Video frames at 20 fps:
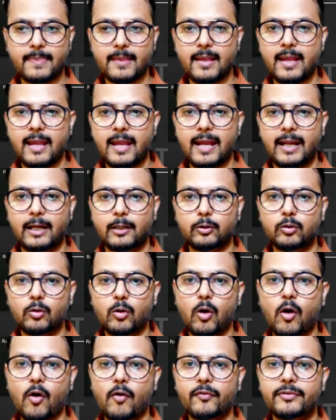and to
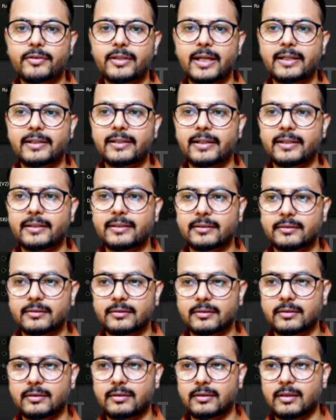offset it
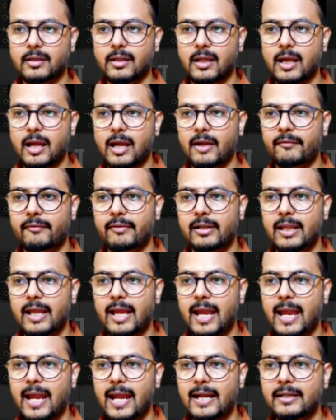i will
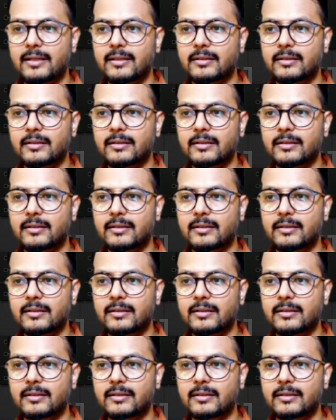add